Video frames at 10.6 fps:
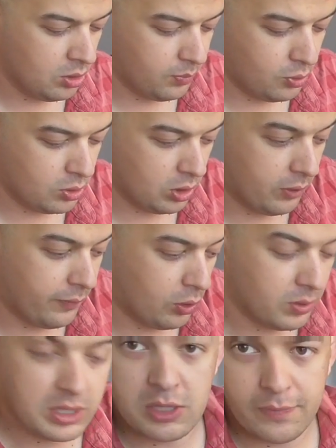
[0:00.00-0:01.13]
your border of
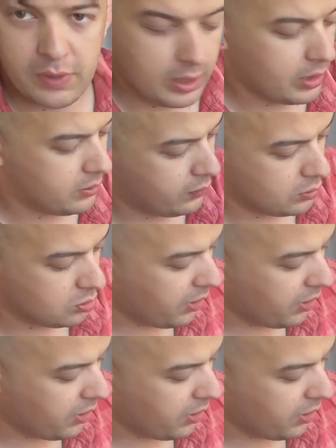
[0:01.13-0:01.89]
all these different colourful